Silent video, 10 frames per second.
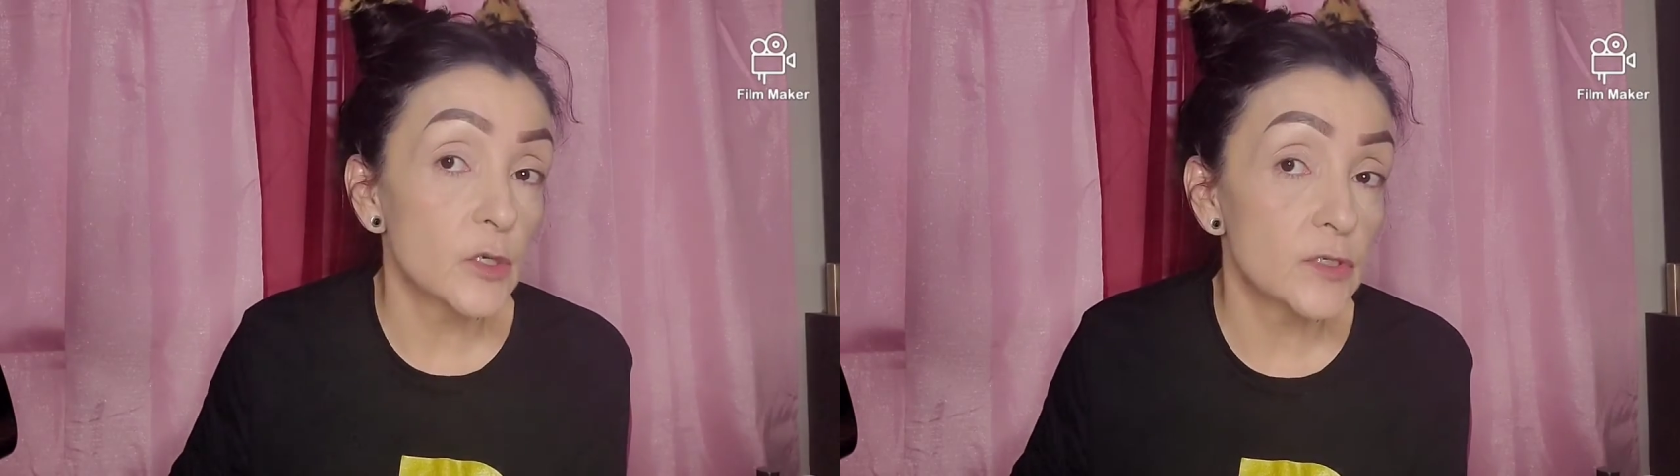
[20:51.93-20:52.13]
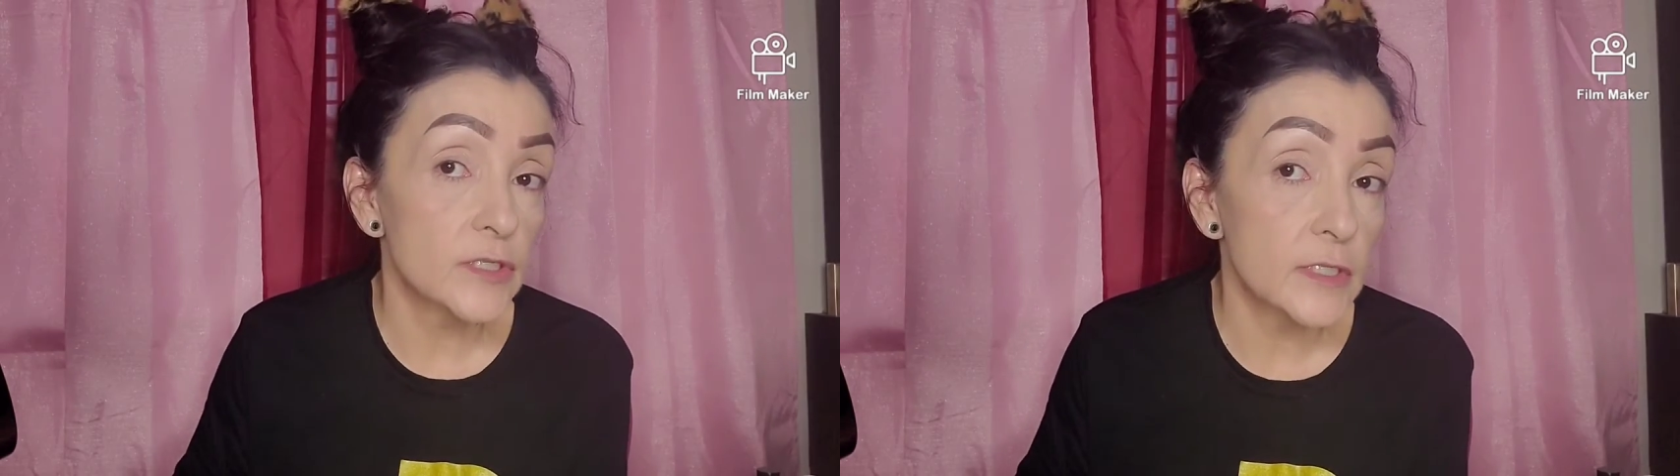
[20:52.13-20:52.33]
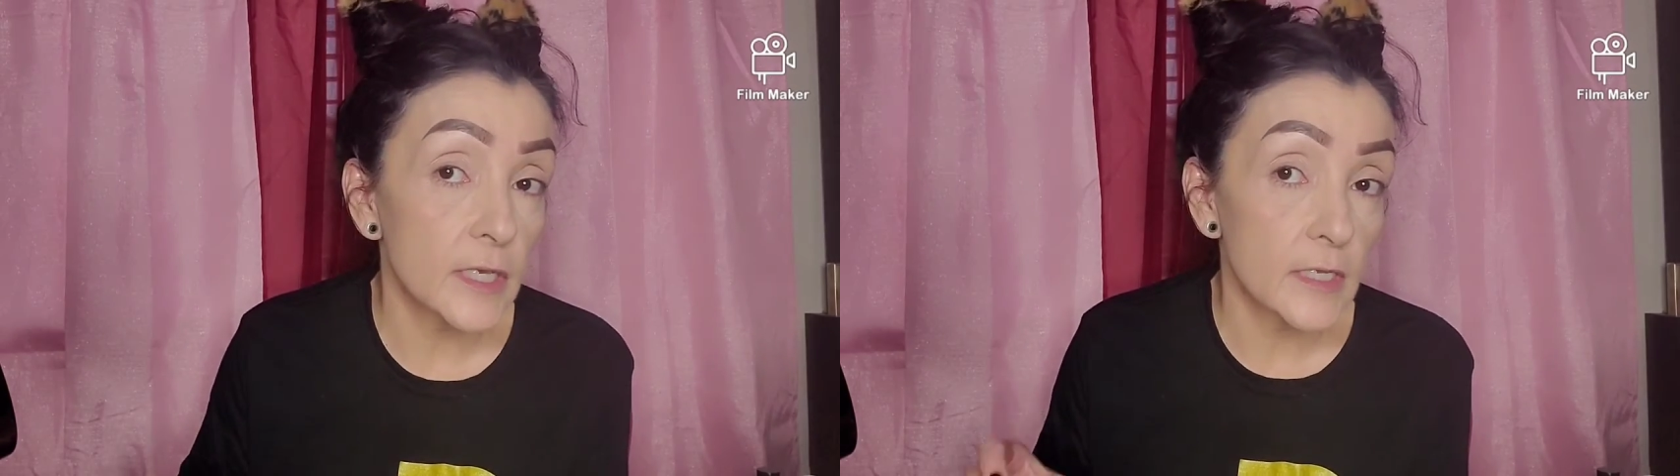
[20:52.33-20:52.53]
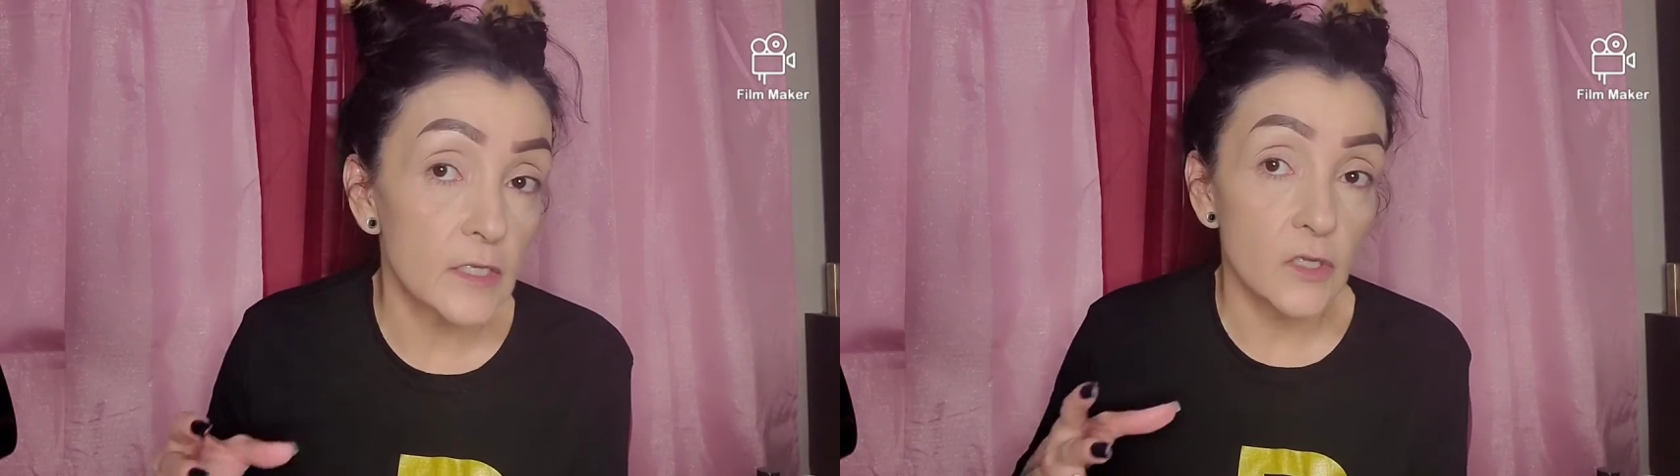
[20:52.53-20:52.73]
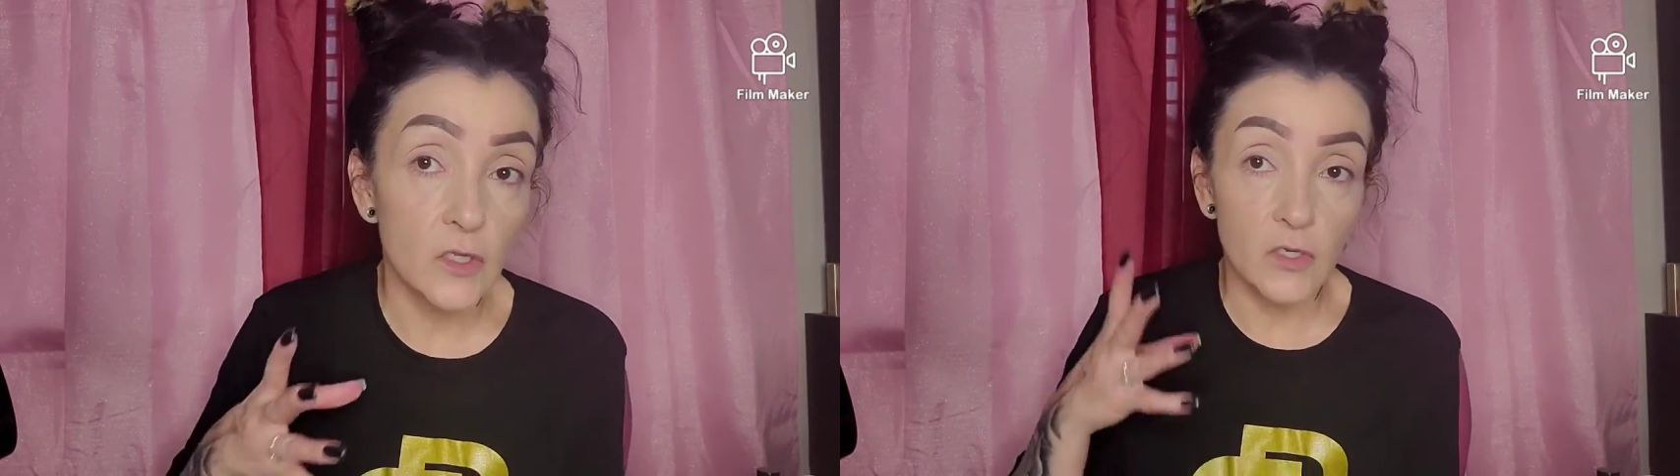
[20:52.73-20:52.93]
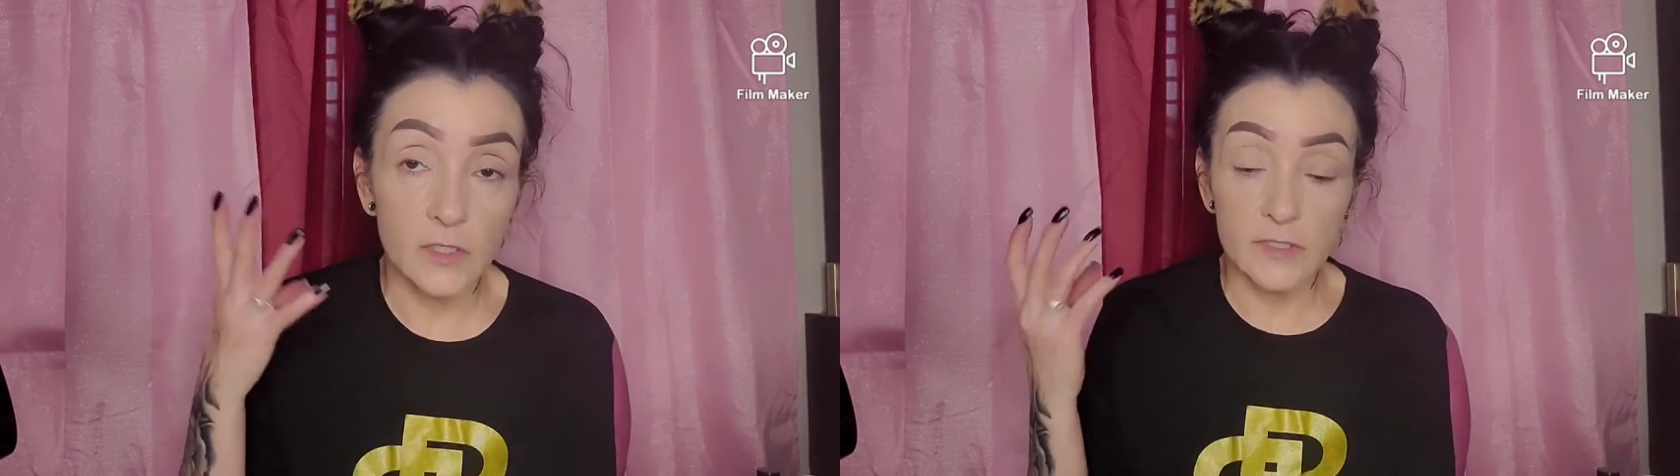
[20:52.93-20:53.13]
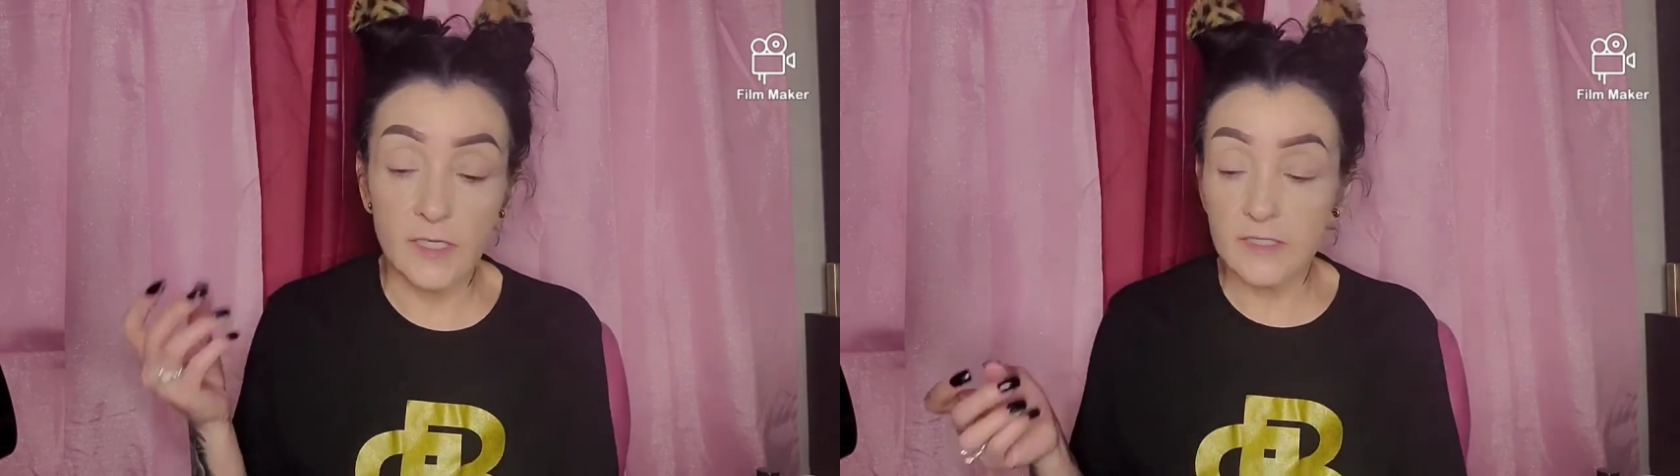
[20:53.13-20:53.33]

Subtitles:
Your skin looks